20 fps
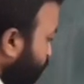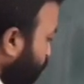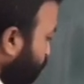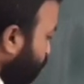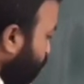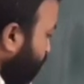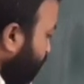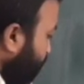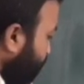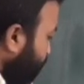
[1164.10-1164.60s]

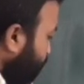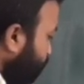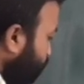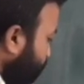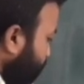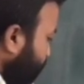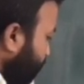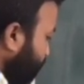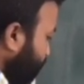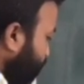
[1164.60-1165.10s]
4
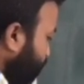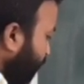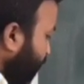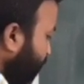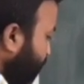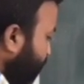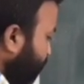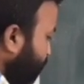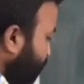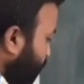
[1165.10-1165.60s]
into z
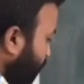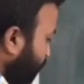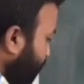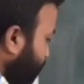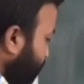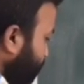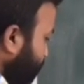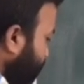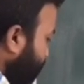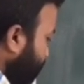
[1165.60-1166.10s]
minus
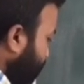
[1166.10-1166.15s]
5